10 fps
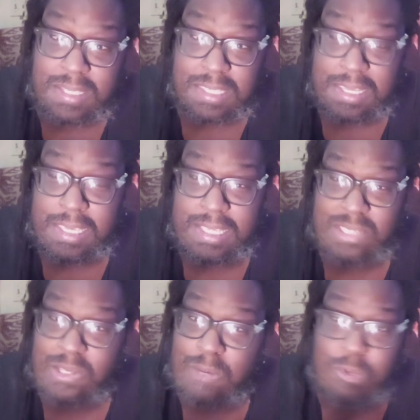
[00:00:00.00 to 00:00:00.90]
does the
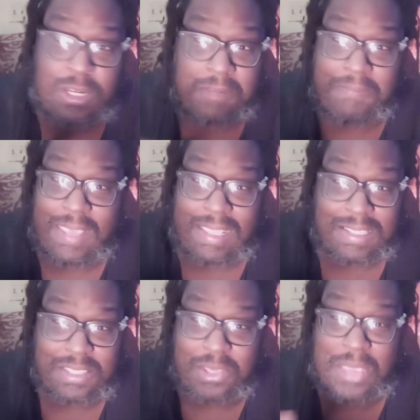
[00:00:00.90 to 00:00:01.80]
heat. So I'm running
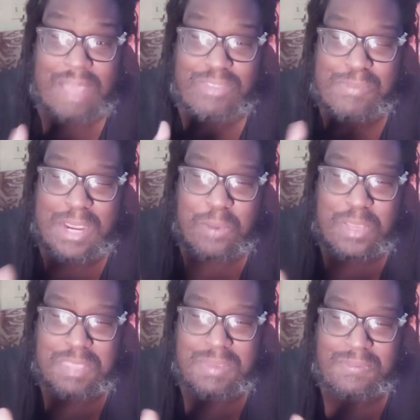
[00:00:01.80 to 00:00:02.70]
fans, so you have to bear
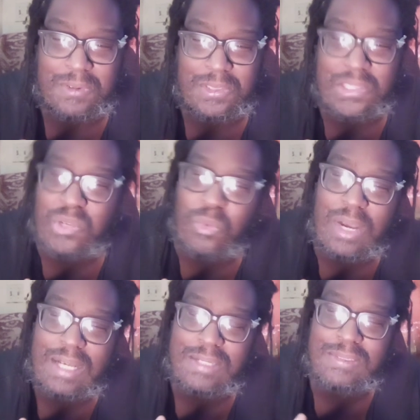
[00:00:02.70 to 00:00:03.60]
with me for a little
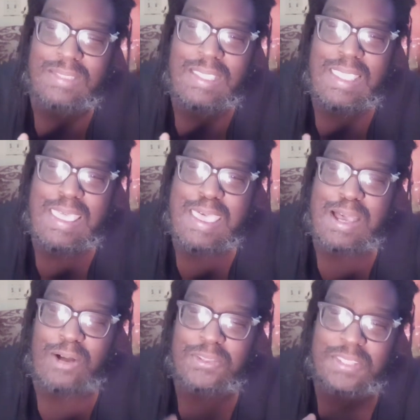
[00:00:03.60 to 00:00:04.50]
while.
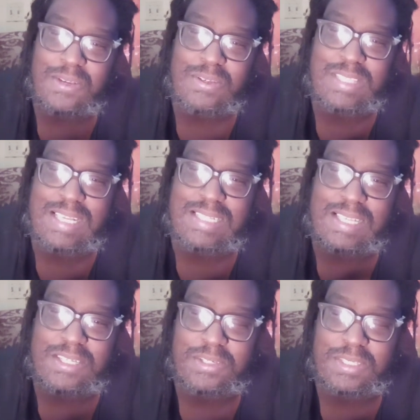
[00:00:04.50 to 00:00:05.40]
On
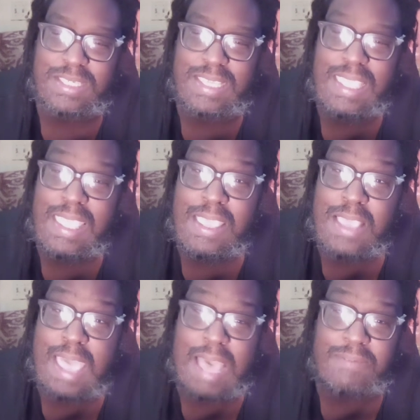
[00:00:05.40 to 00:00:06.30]
Thursdays, I usually
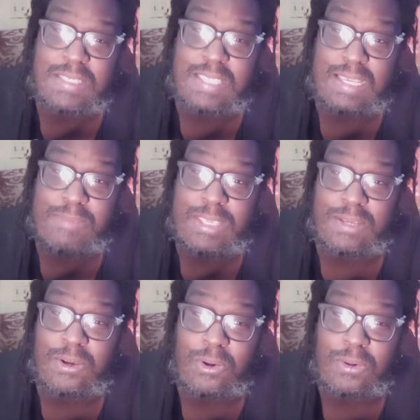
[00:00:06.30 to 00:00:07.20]
have a
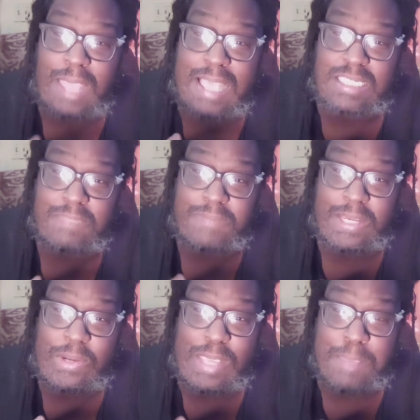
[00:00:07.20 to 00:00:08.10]
segment called Action
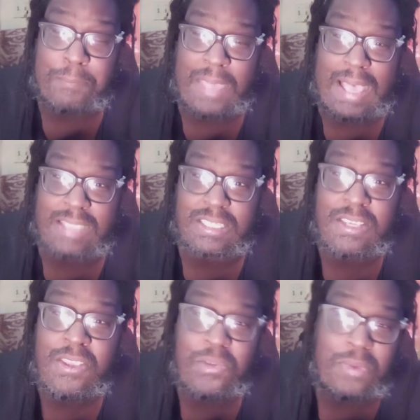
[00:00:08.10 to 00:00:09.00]
Figure
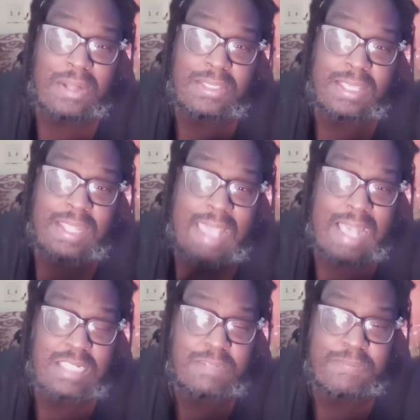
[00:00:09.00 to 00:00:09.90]
Impact, where I look at an
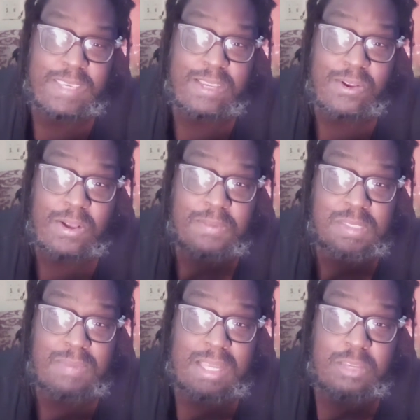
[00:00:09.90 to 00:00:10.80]
action figure
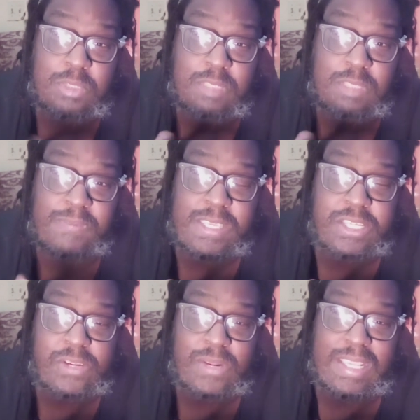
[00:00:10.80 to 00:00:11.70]
of somebody who was
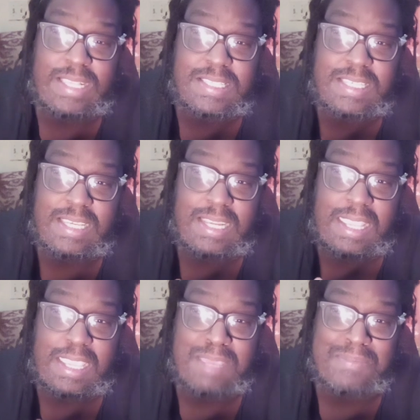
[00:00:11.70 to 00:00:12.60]
featured in
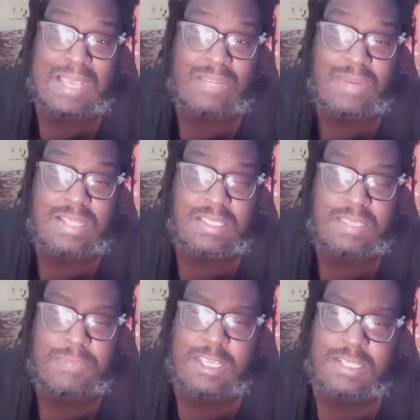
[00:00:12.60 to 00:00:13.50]
TNA Impact
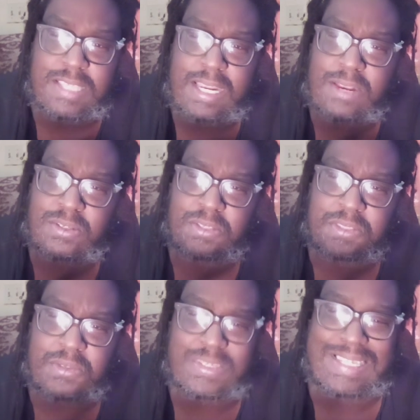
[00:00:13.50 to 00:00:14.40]
Wrestling because it airs on
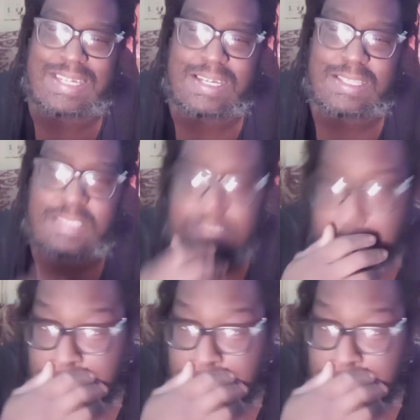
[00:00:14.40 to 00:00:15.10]
Thursday nights.